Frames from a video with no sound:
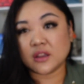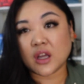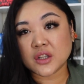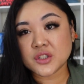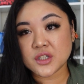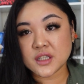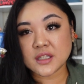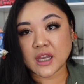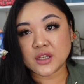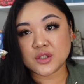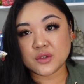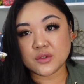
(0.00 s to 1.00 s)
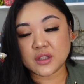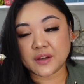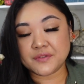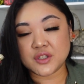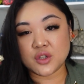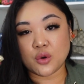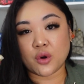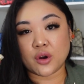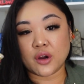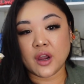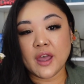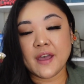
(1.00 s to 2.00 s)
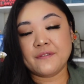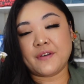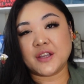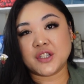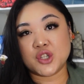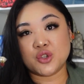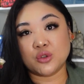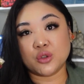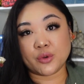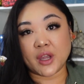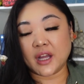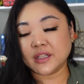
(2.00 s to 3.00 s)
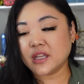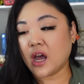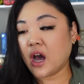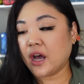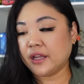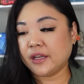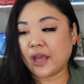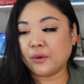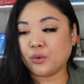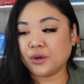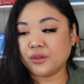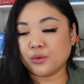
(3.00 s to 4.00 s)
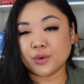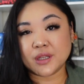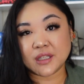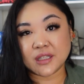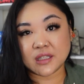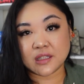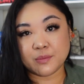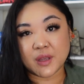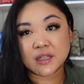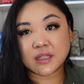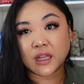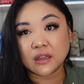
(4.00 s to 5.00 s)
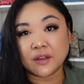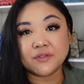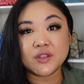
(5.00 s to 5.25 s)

launches. I do love Dior fashion jewelry a ton. And one of the reasons is because I love